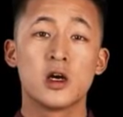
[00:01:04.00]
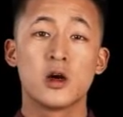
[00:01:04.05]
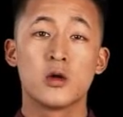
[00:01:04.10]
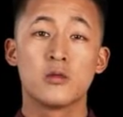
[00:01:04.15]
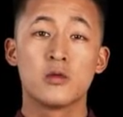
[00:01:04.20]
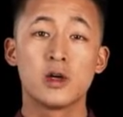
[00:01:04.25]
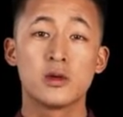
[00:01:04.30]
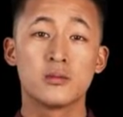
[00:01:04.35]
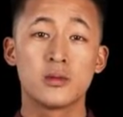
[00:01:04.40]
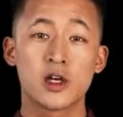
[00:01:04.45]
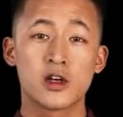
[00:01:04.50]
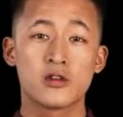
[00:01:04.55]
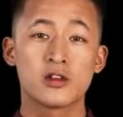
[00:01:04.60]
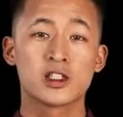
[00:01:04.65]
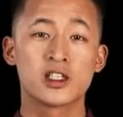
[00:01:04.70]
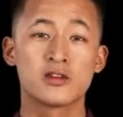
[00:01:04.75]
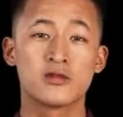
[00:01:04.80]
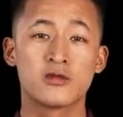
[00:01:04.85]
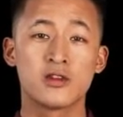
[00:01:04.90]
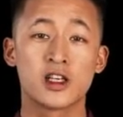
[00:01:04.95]
When Beerus
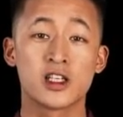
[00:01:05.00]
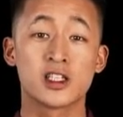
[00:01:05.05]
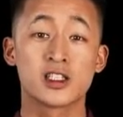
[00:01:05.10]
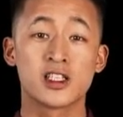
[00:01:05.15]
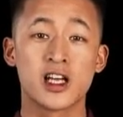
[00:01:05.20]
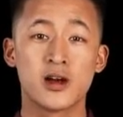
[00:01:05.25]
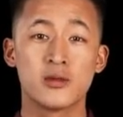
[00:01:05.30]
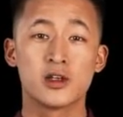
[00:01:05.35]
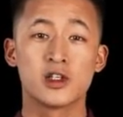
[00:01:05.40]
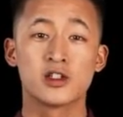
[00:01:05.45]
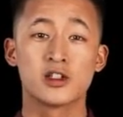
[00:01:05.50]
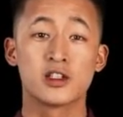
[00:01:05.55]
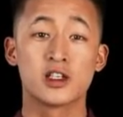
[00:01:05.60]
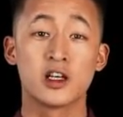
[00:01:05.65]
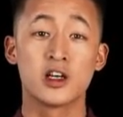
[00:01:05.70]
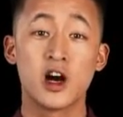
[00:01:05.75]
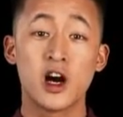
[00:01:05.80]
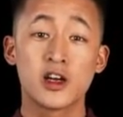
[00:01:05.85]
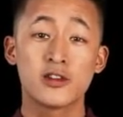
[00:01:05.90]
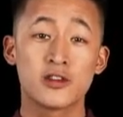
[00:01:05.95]
inflicts damage, the
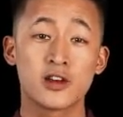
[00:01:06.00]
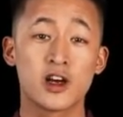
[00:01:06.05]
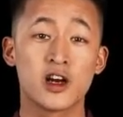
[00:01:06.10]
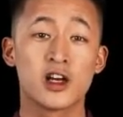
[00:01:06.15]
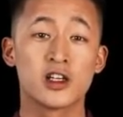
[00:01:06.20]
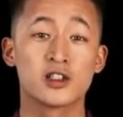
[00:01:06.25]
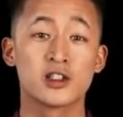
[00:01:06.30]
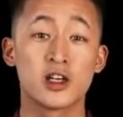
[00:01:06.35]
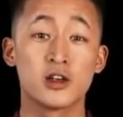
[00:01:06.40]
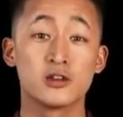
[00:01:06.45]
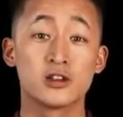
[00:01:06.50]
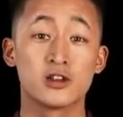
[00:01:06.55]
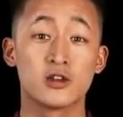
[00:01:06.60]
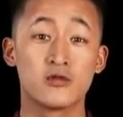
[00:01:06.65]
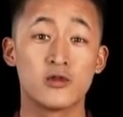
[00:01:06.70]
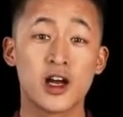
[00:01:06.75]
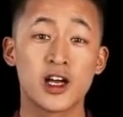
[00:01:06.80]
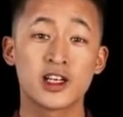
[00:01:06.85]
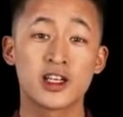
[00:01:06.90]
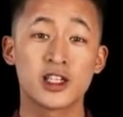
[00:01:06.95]
life card goes
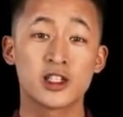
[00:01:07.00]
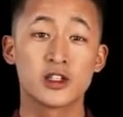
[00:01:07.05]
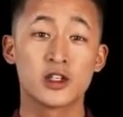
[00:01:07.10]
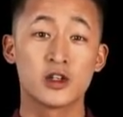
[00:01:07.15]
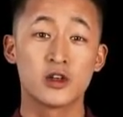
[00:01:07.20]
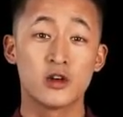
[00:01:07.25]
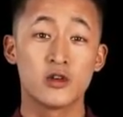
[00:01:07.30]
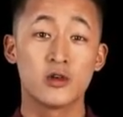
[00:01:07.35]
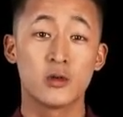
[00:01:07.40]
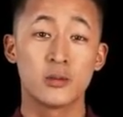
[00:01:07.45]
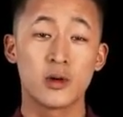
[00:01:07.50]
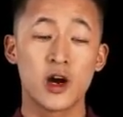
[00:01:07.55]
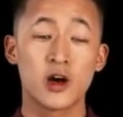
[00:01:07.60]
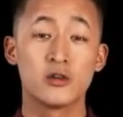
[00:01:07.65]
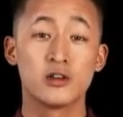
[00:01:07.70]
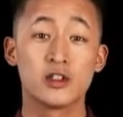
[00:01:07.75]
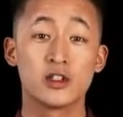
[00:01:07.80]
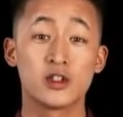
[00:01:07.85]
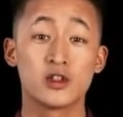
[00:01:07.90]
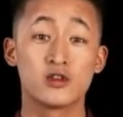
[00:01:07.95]
directly to your
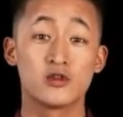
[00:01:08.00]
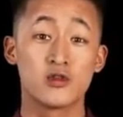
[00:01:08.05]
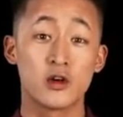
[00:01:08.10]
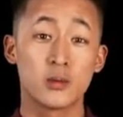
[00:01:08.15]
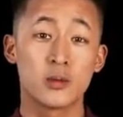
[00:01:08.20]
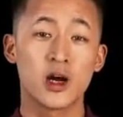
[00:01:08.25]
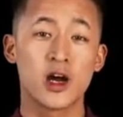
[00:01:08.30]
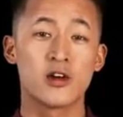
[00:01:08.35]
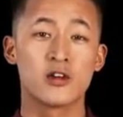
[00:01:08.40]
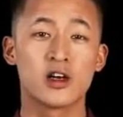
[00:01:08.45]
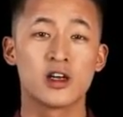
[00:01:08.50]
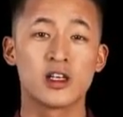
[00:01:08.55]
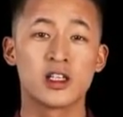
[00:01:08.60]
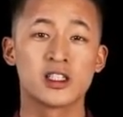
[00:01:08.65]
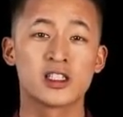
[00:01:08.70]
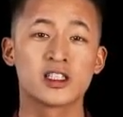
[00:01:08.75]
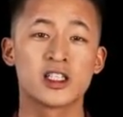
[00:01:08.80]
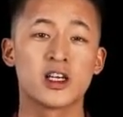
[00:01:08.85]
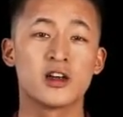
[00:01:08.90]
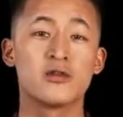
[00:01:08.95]
opponent's drop area
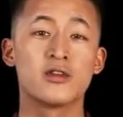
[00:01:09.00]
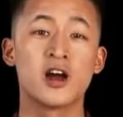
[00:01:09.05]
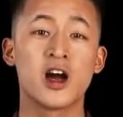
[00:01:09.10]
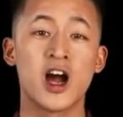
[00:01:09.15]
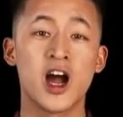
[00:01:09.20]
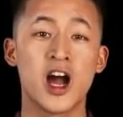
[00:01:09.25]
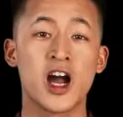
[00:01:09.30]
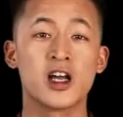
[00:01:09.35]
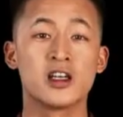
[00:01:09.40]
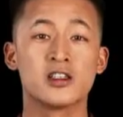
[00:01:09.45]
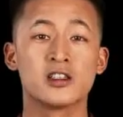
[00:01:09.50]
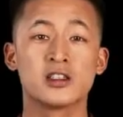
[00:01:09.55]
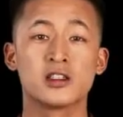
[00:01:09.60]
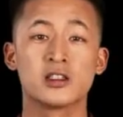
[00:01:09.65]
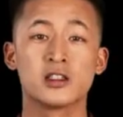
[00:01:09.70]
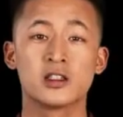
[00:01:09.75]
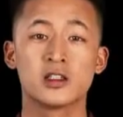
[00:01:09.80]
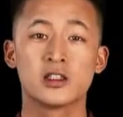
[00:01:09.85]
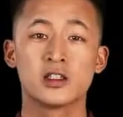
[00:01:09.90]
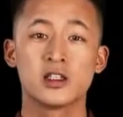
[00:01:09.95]
instead of their hand.
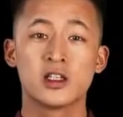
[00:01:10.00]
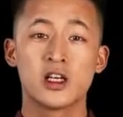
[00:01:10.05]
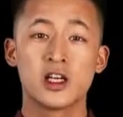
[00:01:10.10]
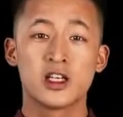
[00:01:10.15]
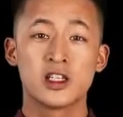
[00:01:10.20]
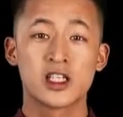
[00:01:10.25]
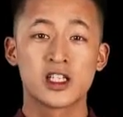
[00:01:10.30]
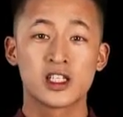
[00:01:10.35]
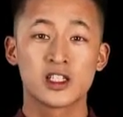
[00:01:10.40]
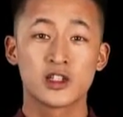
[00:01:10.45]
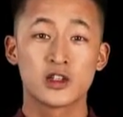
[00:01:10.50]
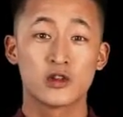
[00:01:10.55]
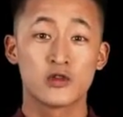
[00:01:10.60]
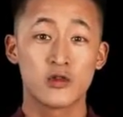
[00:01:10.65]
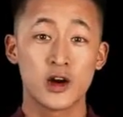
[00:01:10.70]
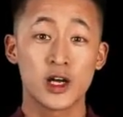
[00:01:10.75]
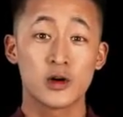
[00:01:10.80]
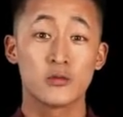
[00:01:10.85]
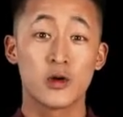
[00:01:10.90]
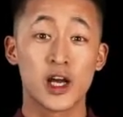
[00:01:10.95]
This is a
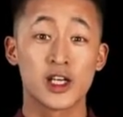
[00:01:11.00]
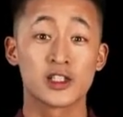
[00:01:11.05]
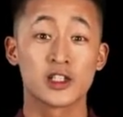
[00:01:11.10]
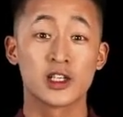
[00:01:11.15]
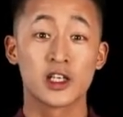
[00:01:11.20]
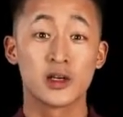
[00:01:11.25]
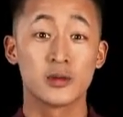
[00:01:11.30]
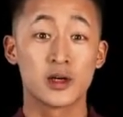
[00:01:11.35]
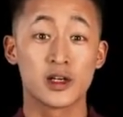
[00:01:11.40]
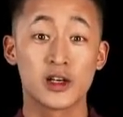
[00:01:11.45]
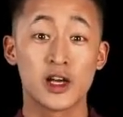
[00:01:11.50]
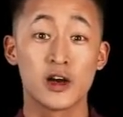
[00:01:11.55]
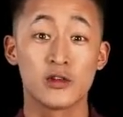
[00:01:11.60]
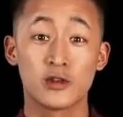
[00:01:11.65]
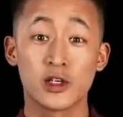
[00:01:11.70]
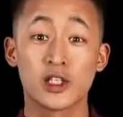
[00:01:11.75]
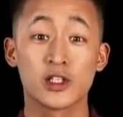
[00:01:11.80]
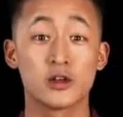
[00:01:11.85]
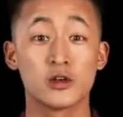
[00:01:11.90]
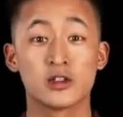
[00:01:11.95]
great way to limit their
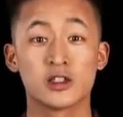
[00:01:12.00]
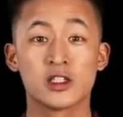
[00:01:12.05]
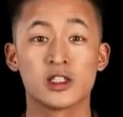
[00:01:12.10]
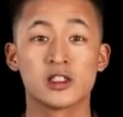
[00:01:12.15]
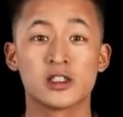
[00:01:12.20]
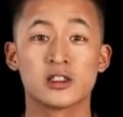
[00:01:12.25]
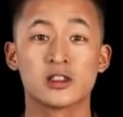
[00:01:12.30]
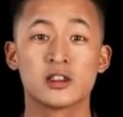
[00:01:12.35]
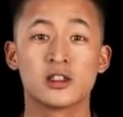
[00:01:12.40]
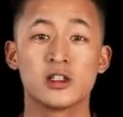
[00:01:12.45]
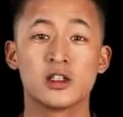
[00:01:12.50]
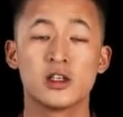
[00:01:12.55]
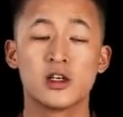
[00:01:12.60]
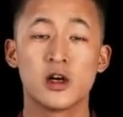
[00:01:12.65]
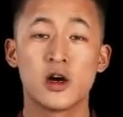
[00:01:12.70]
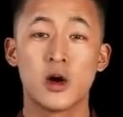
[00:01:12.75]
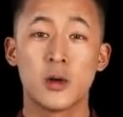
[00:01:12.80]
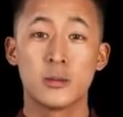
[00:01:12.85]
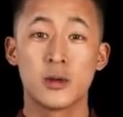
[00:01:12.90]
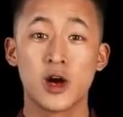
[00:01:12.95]
resources.
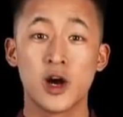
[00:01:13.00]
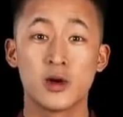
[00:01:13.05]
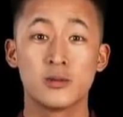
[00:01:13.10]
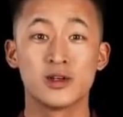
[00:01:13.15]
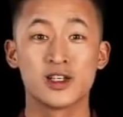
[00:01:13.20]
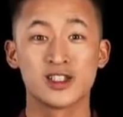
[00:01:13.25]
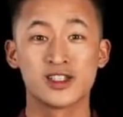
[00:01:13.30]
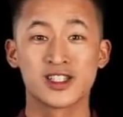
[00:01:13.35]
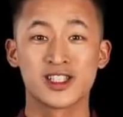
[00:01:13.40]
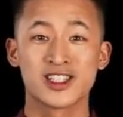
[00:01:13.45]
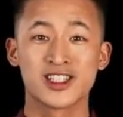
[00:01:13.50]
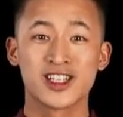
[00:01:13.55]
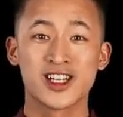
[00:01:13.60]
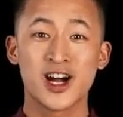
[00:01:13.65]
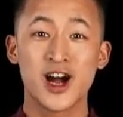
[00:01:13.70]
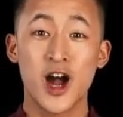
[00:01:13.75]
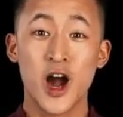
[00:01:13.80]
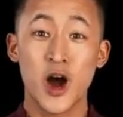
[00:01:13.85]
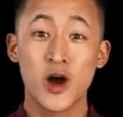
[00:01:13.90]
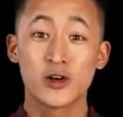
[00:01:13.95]
Permanent.
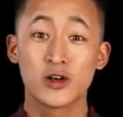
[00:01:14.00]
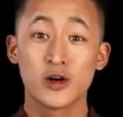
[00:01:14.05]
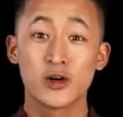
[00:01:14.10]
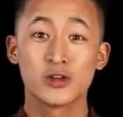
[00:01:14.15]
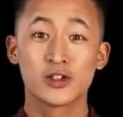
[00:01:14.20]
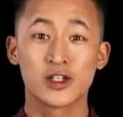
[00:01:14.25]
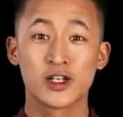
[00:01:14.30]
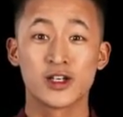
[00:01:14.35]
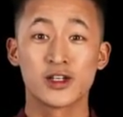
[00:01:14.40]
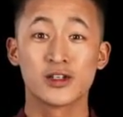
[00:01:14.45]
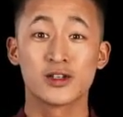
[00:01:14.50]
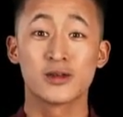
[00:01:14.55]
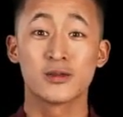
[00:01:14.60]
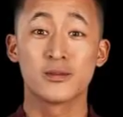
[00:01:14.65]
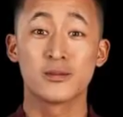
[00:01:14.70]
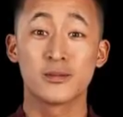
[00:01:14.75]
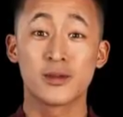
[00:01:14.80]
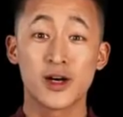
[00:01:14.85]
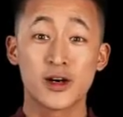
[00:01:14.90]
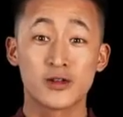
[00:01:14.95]
On your turn,
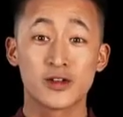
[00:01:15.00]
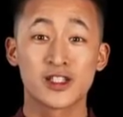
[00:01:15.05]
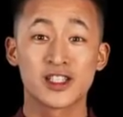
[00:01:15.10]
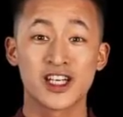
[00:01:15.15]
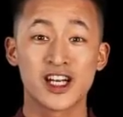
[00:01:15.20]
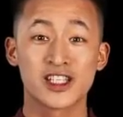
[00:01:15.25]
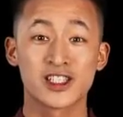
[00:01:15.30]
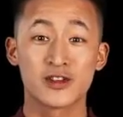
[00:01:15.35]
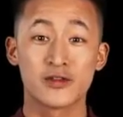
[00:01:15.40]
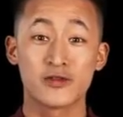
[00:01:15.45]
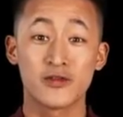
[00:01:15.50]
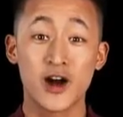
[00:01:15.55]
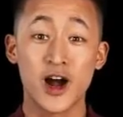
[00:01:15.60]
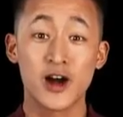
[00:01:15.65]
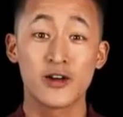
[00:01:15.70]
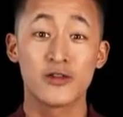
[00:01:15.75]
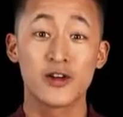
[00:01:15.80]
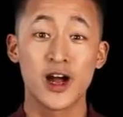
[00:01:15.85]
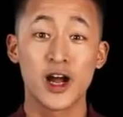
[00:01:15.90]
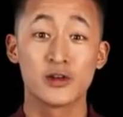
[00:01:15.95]
Beerus gets a
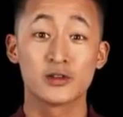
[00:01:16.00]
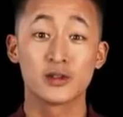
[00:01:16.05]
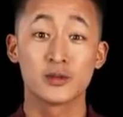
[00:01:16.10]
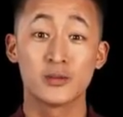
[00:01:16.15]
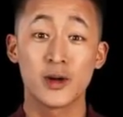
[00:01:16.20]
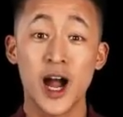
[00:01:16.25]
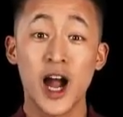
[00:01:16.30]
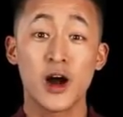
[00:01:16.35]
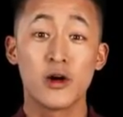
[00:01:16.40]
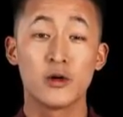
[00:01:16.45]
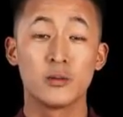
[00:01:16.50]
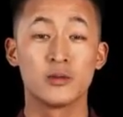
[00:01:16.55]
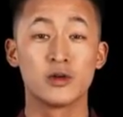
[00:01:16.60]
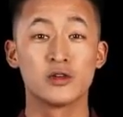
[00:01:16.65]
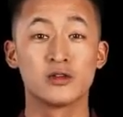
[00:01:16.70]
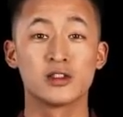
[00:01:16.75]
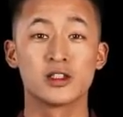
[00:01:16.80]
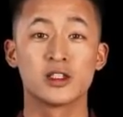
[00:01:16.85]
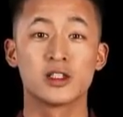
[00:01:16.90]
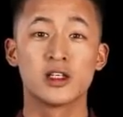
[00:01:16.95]
5,000 power
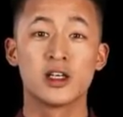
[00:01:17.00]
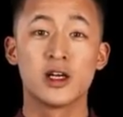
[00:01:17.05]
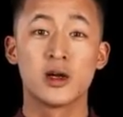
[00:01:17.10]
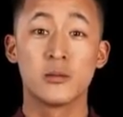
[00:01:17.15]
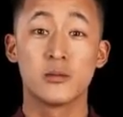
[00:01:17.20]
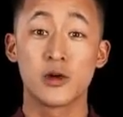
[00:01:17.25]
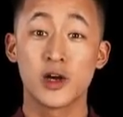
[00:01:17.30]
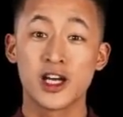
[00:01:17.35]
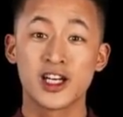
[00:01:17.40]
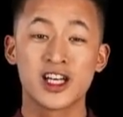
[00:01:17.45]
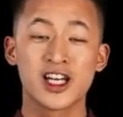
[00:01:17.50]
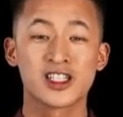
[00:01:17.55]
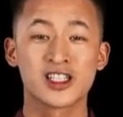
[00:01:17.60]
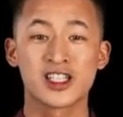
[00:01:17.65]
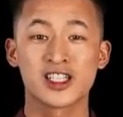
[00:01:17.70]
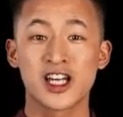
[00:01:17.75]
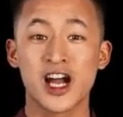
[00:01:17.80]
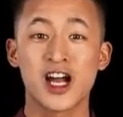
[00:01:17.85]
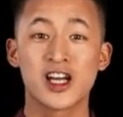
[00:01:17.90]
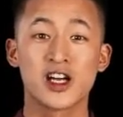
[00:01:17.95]
boost, bringing his
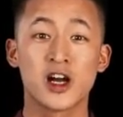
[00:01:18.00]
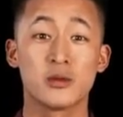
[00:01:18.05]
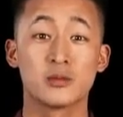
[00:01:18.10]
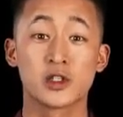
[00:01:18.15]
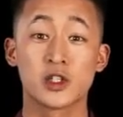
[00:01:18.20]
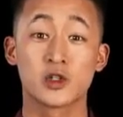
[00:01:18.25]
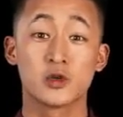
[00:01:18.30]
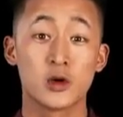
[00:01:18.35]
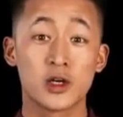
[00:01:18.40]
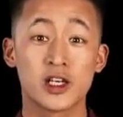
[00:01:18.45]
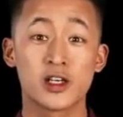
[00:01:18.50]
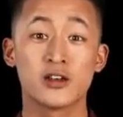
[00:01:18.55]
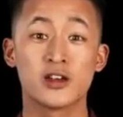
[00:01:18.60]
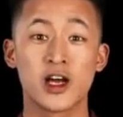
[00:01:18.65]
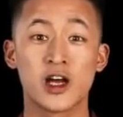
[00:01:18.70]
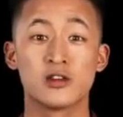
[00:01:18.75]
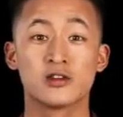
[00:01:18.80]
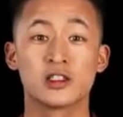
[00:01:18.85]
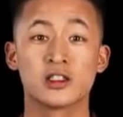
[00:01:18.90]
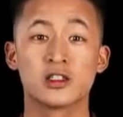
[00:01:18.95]
attack up to
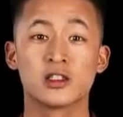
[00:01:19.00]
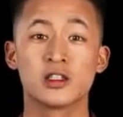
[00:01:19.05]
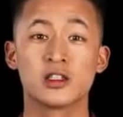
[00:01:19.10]
20,000.